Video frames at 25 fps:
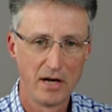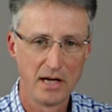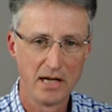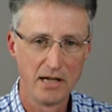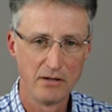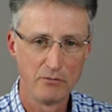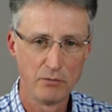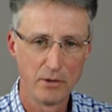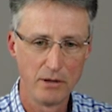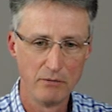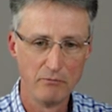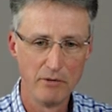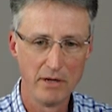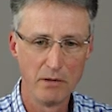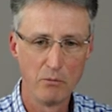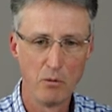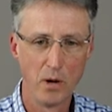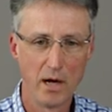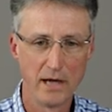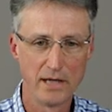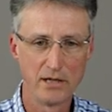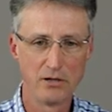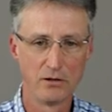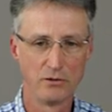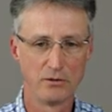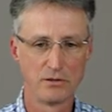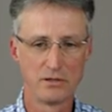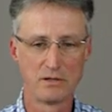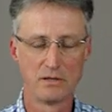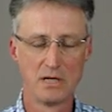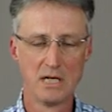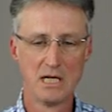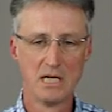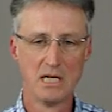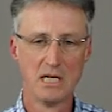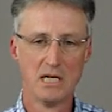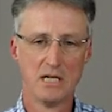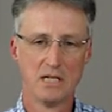if we rewind on
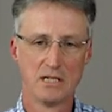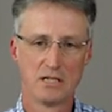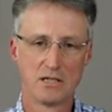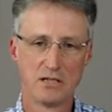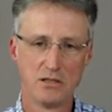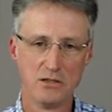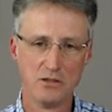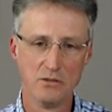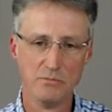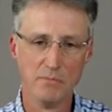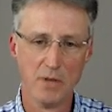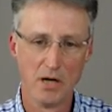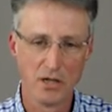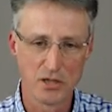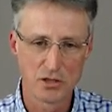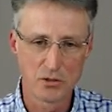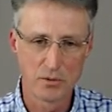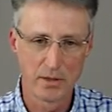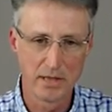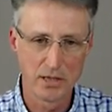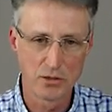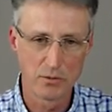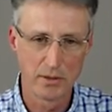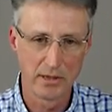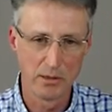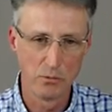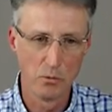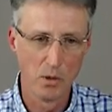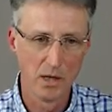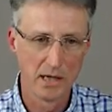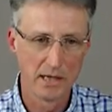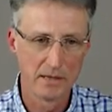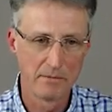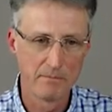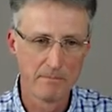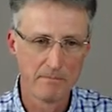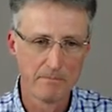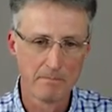to March
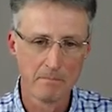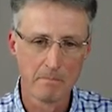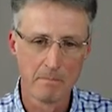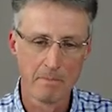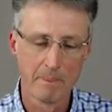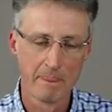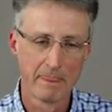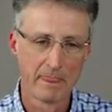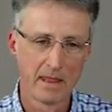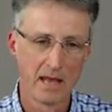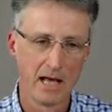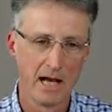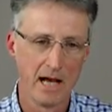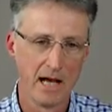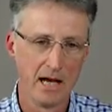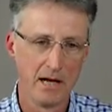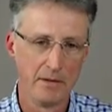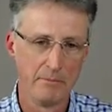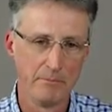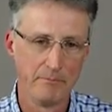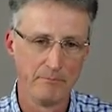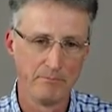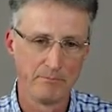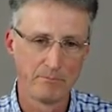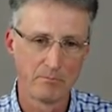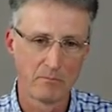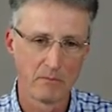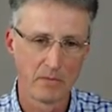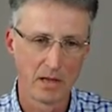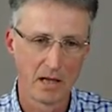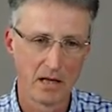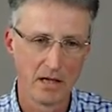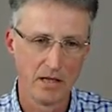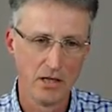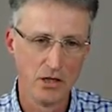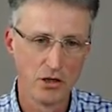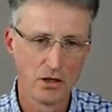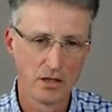2021,
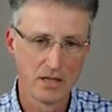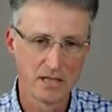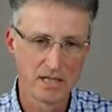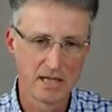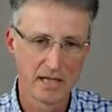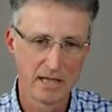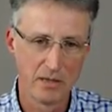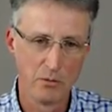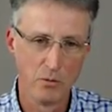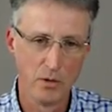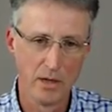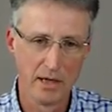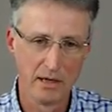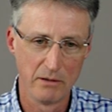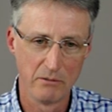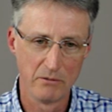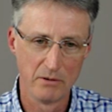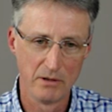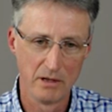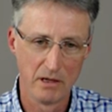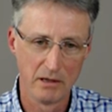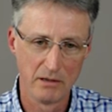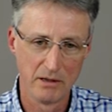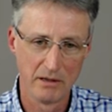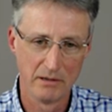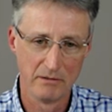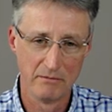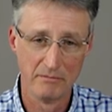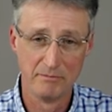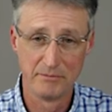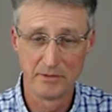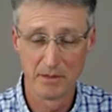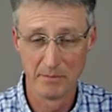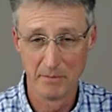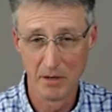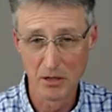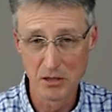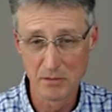you can see where
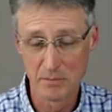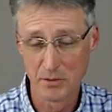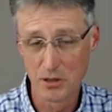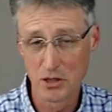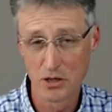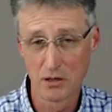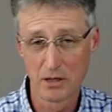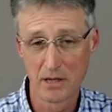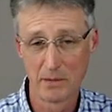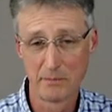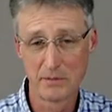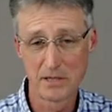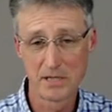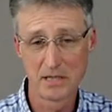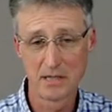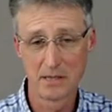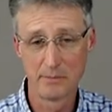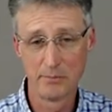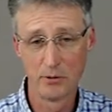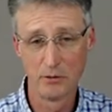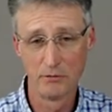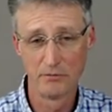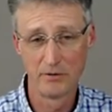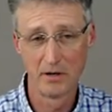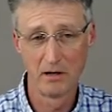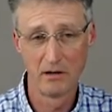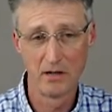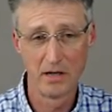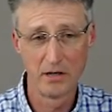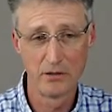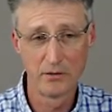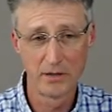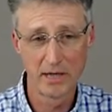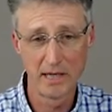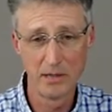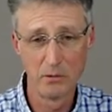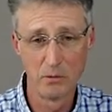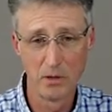the most mature companies in the portfolio,
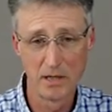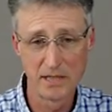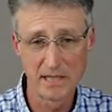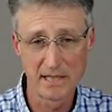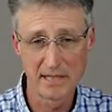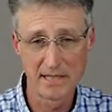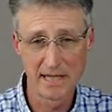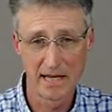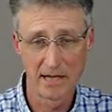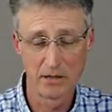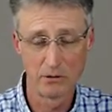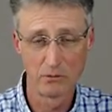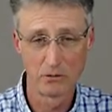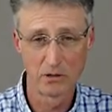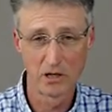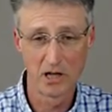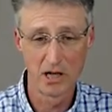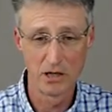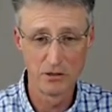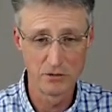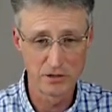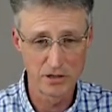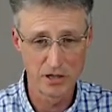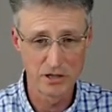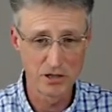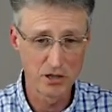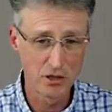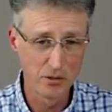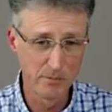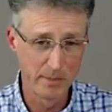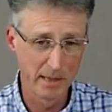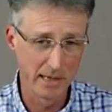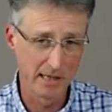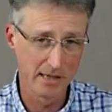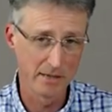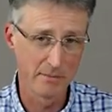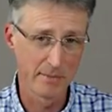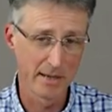Keywords, is now close to £2
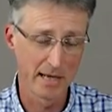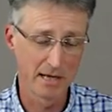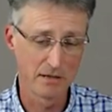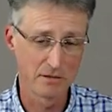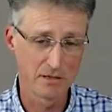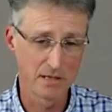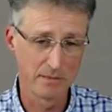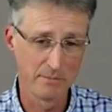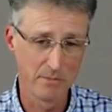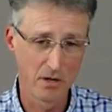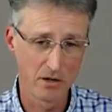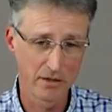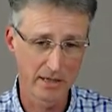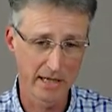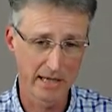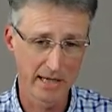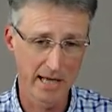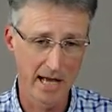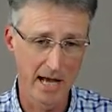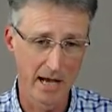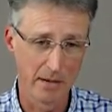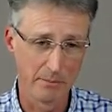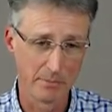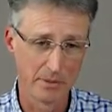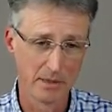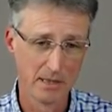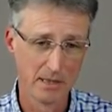billion in market cap.